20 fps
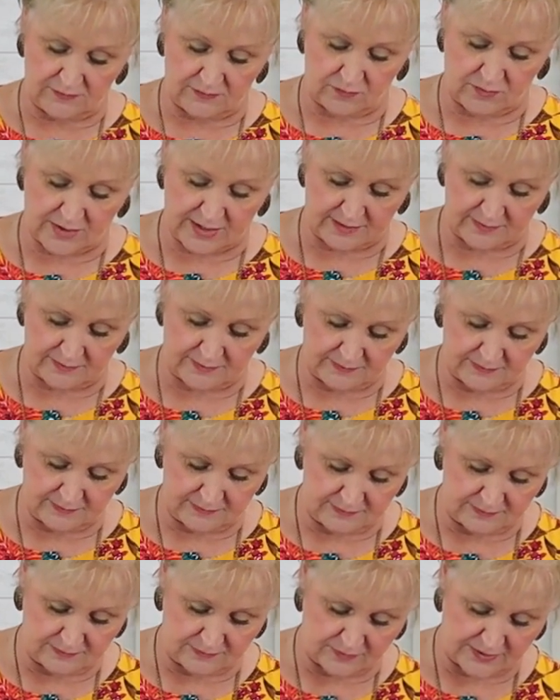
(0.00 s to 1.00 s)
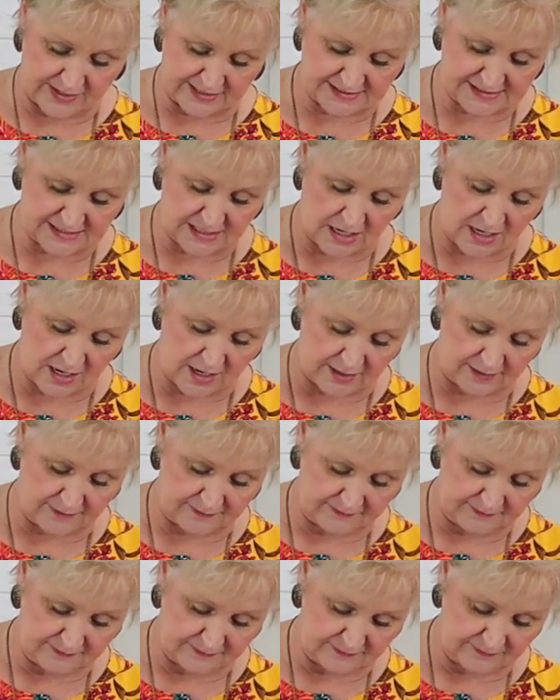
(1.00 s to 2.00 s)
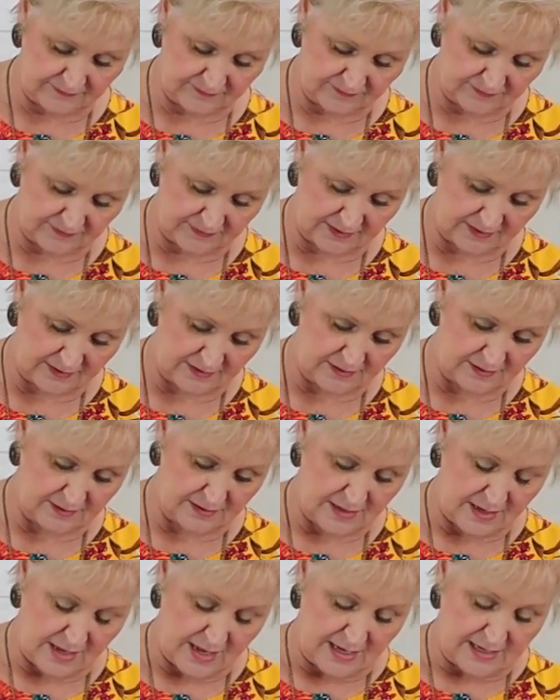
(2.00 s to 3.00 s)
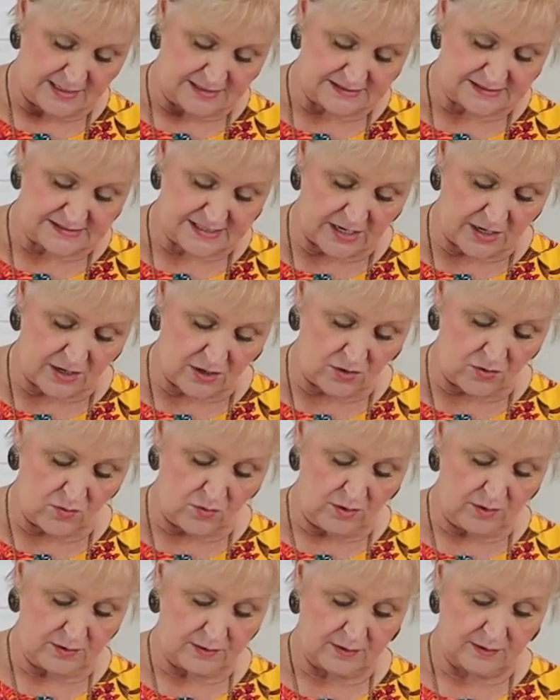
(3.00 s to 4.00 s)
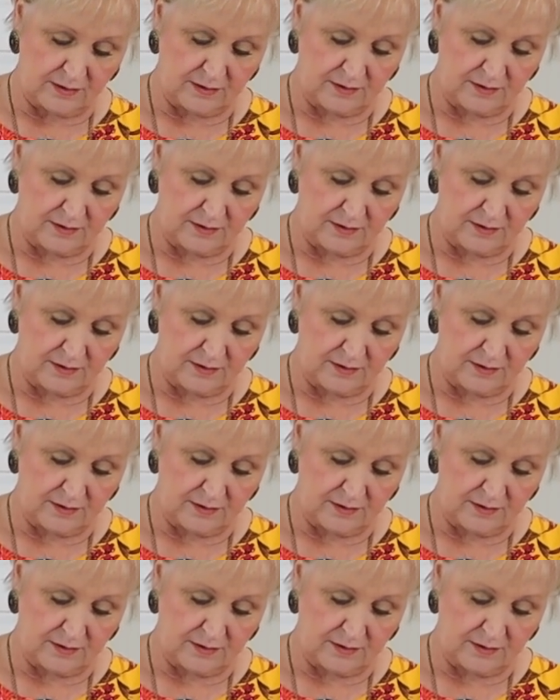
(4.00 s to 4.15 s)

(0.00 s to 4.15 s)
in the right slot. So